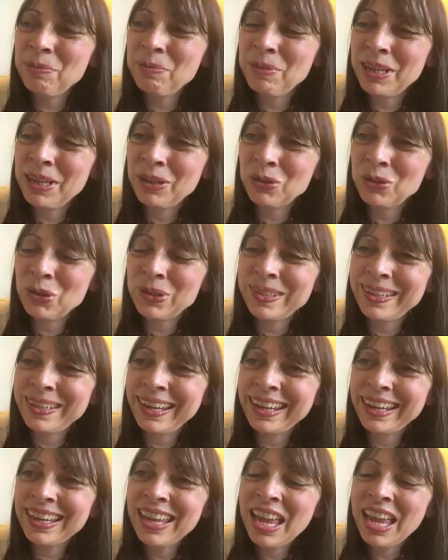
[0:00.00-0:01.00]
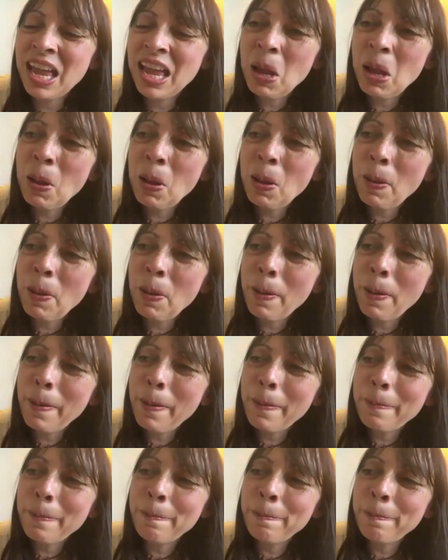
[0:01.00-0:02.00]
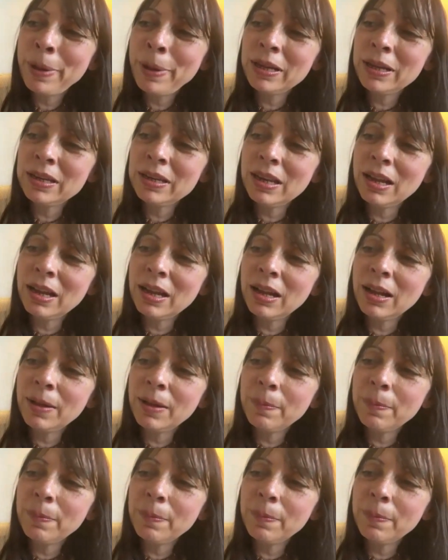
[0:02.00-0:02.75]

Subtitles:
that would be interesting. But